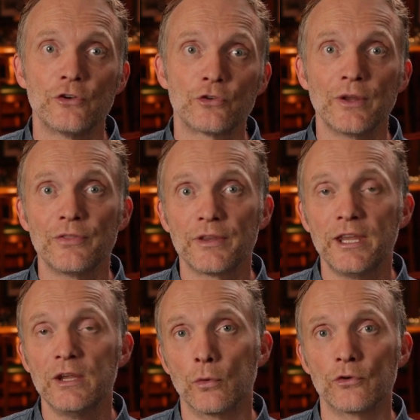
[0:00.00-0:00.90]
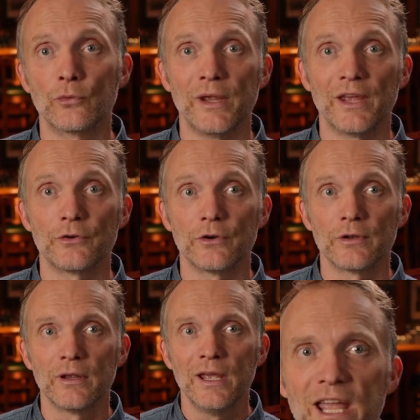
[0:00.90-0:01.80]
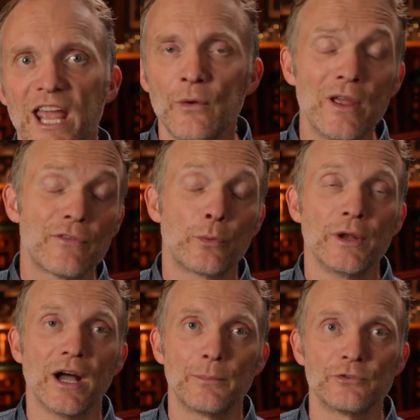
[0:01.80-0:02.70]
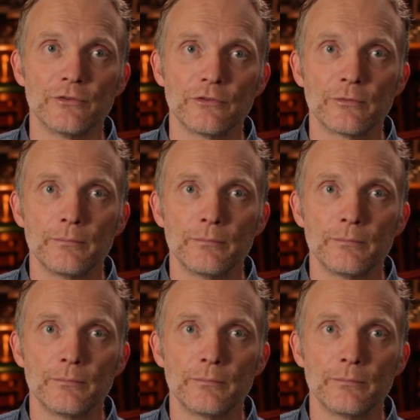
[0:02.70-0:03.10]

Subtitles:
to treat the keywords we entered. And we have 3 options.